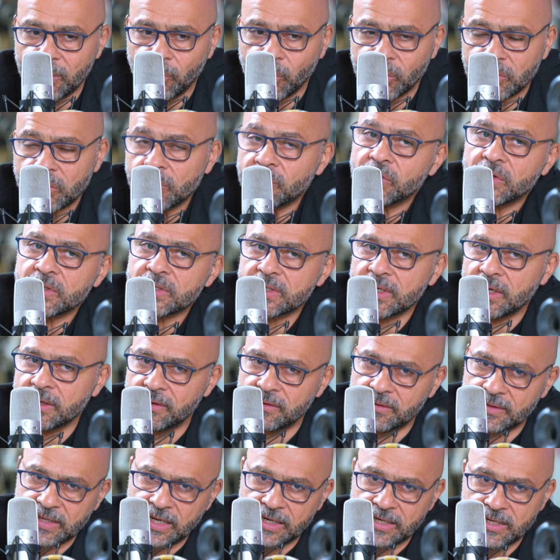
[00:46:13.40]
wonderful
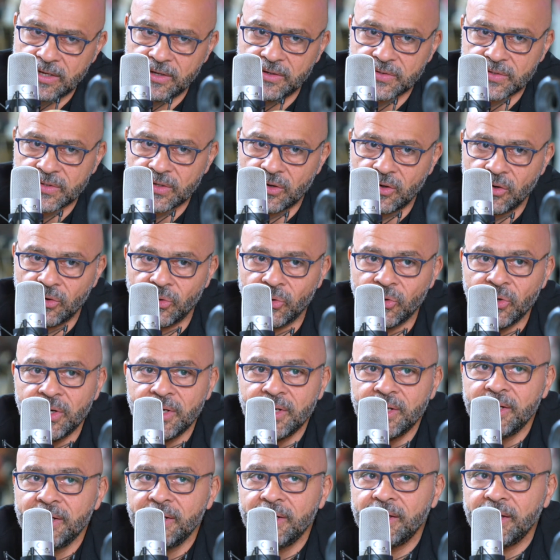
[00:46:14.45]
son 10 years ago.
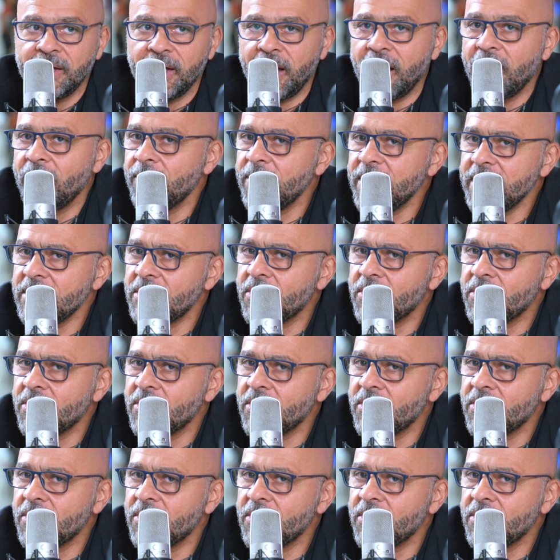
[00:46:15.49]
How many